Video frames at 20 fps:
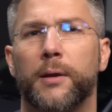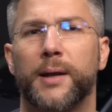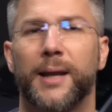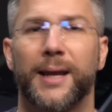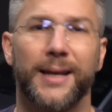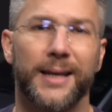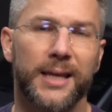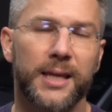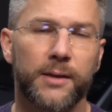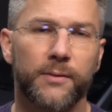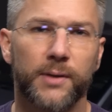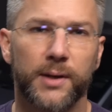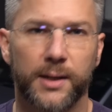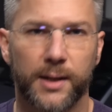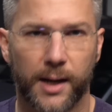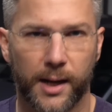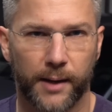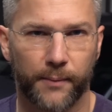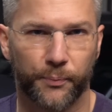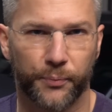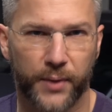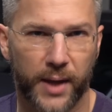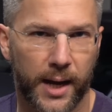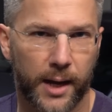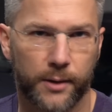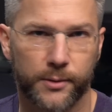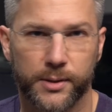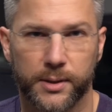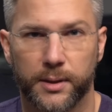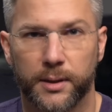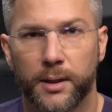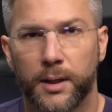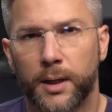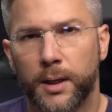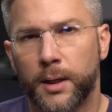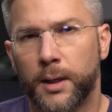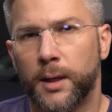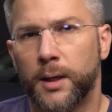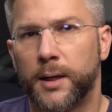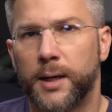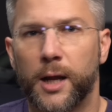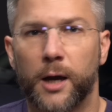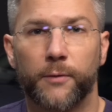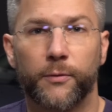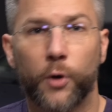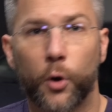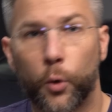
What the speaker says: it an even $9,000. Now, of